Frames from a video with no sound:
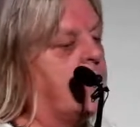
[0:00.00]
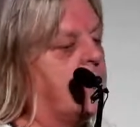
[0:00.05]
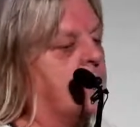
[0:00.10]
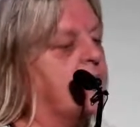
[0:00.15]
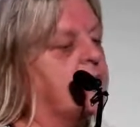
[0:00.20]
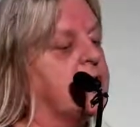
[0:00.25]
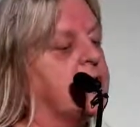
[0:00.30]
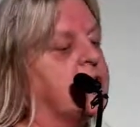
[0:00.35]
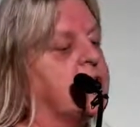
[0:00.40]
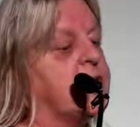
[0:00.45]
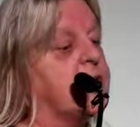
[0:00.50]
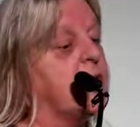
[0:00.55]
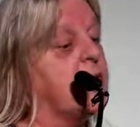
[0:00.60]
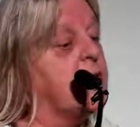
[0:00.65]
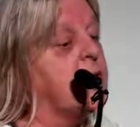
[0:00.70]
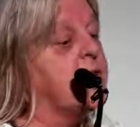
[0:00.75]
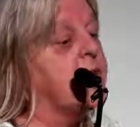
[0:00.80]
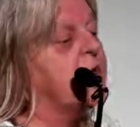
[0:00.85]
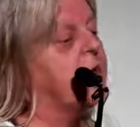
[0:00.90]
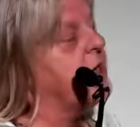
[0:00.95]
We'll just
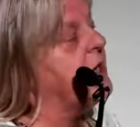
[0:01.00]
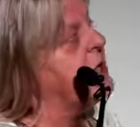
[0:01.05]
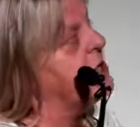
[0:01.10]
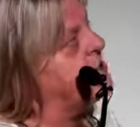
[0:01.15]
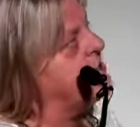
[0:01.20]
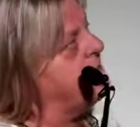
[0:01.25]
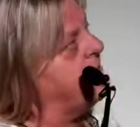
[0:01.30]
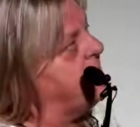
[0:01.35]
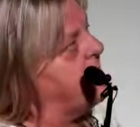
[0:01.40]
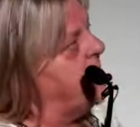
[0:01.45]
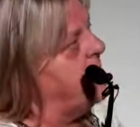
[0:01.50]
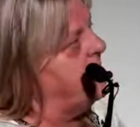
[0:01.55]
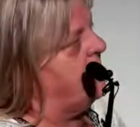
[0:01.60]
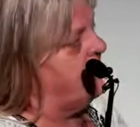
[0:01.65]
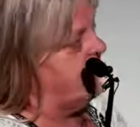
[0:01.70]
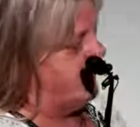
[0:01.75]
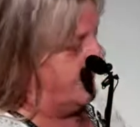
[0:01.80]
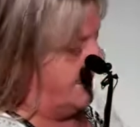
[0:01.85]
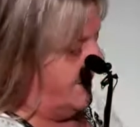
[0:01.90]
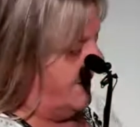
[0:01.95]
look at each of
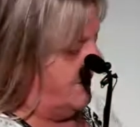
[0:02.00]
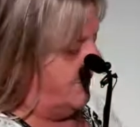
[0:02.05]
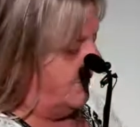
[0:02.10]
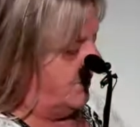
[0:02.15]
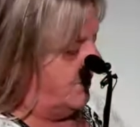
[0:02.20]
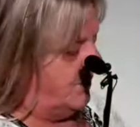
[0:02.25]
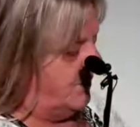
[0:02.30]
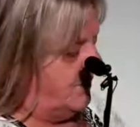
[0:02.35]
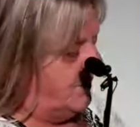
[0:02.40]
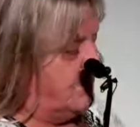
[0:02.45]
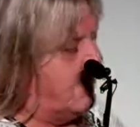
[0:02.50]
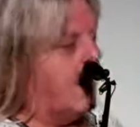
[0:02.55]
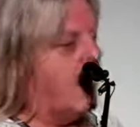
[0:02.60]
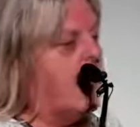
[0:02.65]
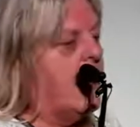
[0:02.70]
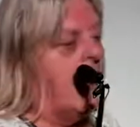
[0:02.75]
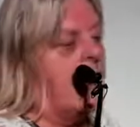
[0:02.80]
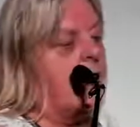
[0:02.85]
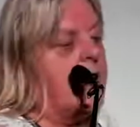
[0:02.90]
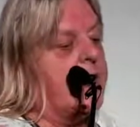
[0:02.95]
those levels
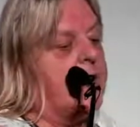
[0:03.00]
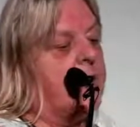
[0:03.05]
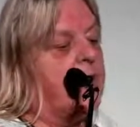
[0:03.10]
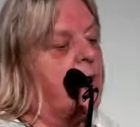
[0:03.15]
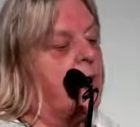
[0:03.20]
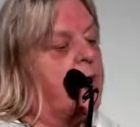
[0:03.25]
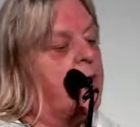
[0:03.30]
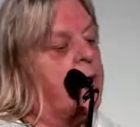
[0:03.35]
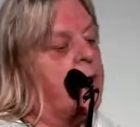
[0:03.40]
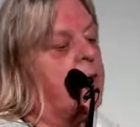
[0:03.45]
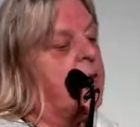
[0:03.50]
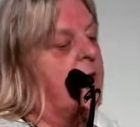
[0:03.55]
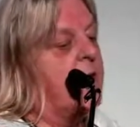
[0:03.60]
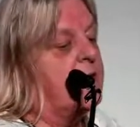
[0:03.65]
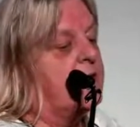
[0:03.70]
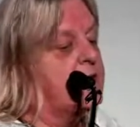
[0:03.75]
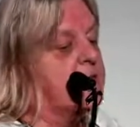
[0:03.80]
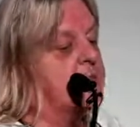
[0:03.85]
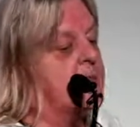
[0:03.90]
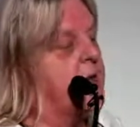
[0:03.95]
a little more
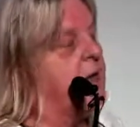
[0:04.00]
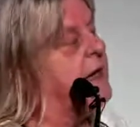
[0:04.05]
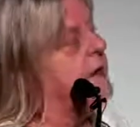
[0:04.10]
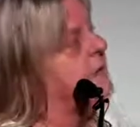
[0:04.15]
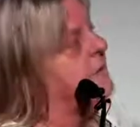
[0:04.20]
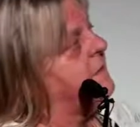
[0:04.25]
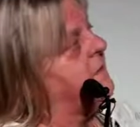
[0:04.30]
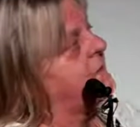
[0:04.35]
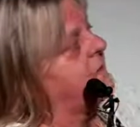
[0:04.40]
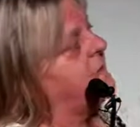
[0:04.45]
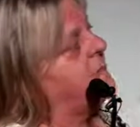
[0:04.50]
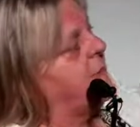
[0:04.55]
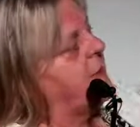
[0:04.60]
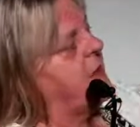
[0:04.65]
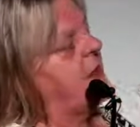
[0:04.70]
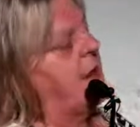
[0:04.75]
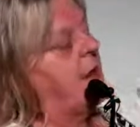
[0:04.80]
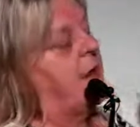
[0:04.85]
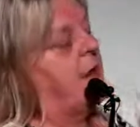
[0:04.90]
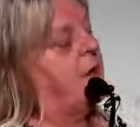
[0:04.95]
closely because it's a
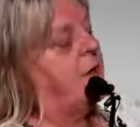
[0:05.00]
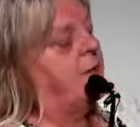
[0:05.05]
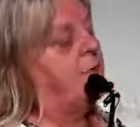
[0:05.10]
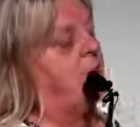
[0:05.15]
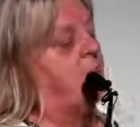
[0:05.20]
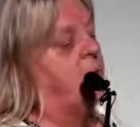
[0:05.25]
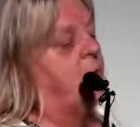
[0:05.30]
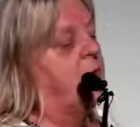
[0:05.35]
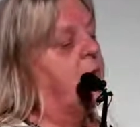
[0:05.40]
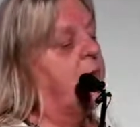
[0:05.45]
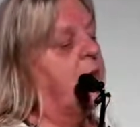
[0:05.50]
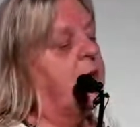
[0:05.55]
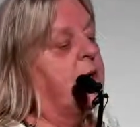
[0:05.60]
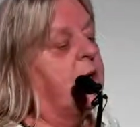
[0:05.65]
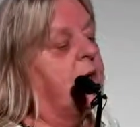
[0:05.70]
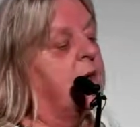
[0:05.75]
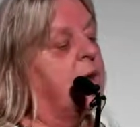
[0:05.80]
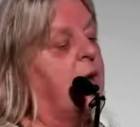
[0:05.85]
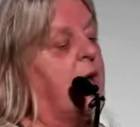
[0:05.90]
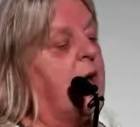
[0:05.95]
bit hard on the
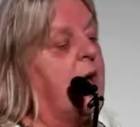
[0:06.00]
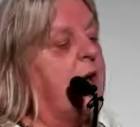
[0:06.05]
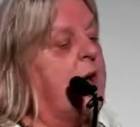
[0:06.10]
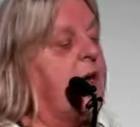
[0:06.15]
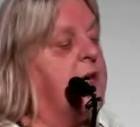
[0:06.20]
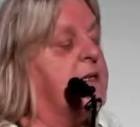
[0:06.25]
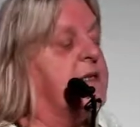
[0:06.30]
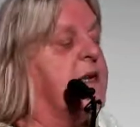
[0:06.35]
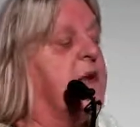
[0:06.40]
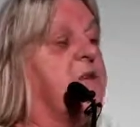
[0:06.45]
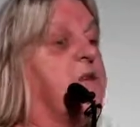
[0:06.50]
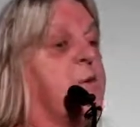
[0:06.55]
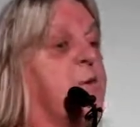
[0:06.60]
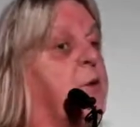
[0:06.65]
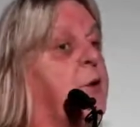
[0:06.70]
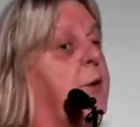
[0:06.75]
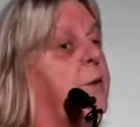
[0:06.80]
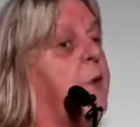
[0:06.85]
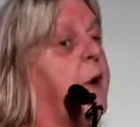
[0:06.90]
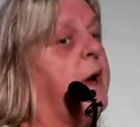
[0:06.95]
wheel. So the
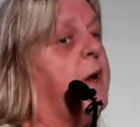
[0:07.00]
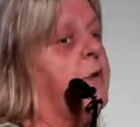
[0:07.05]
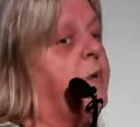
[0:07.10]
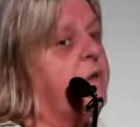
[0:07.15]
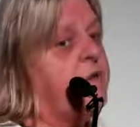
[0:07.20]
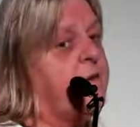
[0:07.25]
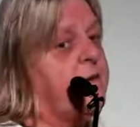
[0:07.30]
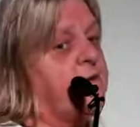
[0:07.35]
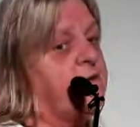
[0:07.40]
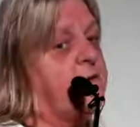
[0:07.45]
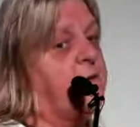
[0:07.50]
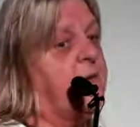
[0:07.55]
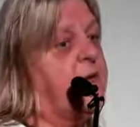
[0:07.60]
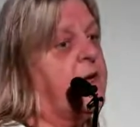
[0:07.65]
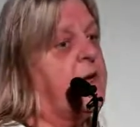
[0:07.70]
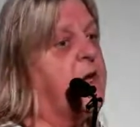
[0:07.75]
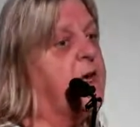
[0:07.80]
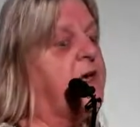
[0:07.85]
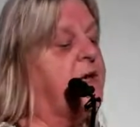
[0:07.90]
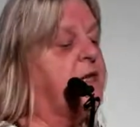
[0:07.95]
prerequisites of the
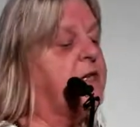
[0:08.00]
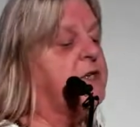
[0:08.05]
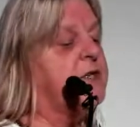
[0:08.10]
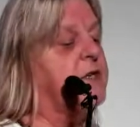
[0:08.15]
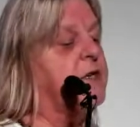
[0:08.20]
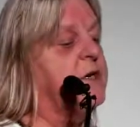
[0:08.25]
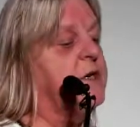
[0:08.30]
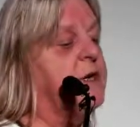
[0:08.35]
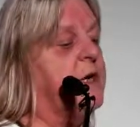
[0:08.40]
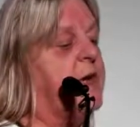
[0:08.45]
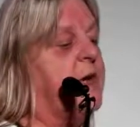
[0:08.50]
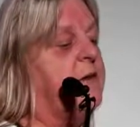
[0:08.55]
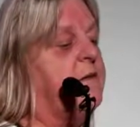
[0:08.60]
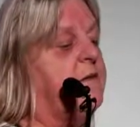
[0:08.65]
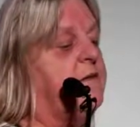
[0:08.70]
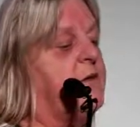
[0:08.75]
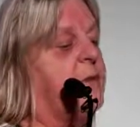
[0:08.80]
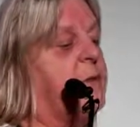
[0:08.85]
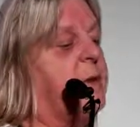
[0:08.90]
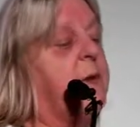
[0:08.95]
clinician
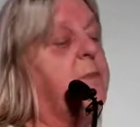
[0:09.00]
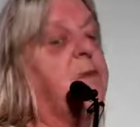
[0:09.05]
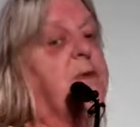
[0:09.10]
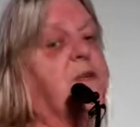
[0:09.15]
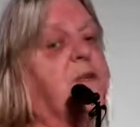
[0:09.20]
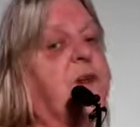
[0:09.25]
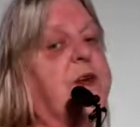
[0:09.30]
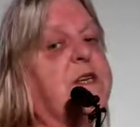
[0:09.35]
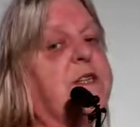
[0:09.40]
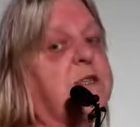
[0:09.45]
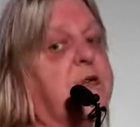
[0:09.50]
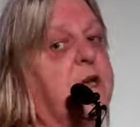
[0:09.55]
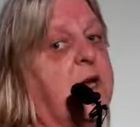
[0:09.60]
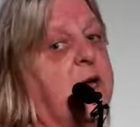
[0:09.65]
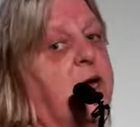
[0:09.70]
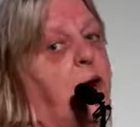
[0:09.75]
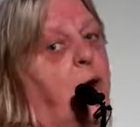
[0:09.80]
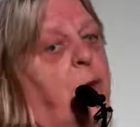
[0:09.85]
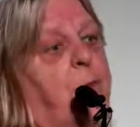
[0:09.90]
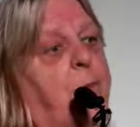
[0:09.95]
is to be professionally
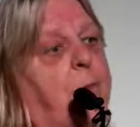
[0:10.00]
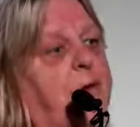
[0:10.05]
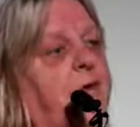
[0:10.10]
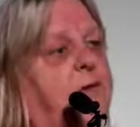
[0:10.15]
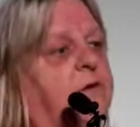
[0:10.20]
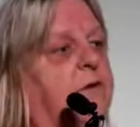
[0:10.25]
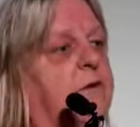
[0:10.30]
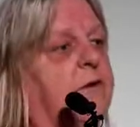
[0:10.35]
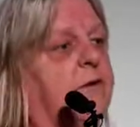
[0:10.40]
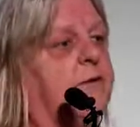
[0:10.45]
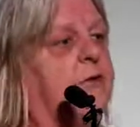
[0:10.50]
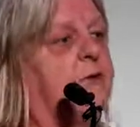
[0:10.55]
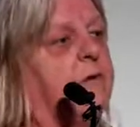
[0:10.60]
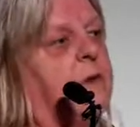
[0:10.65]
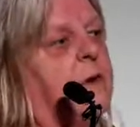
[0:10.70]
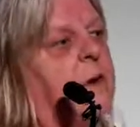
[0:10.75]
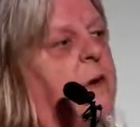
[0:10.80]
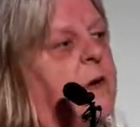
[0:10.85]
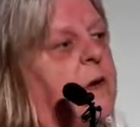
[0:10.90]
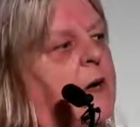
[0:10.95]
competent.
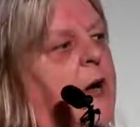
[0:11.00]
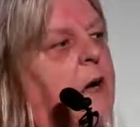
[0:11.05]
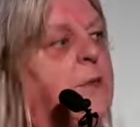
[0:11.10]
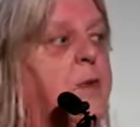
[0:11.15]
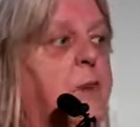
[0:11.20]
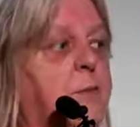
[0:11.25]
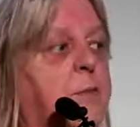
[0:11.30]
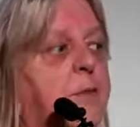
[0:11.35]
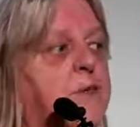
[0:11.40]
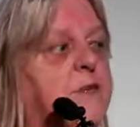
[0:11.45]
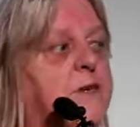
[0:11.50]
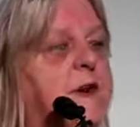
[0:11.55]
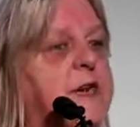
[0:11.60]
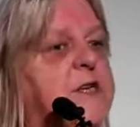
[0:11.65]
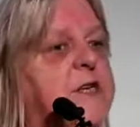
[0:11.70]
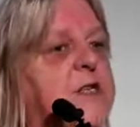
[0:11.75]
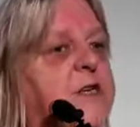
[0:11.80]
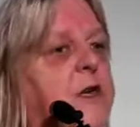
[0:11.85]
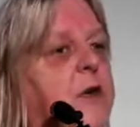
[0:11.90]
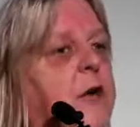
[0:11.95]
Are we
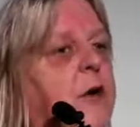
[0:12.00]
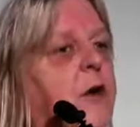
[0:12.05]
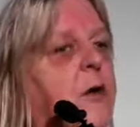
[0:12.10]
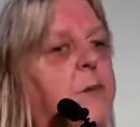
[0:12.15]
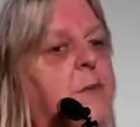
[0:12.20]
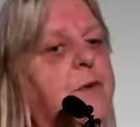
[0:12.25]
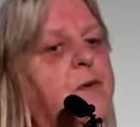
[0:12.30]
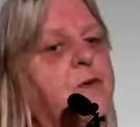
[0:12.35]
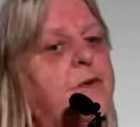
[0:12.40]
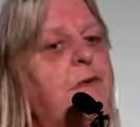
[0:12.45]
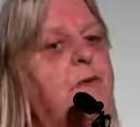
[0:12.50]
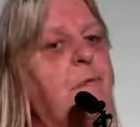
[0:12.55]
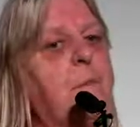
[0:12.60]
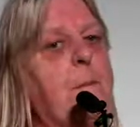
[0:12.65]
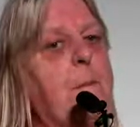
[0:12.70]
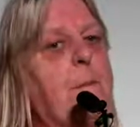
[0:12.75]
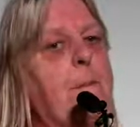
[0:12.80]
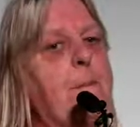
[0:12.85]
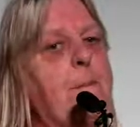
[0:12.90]
professionally competent?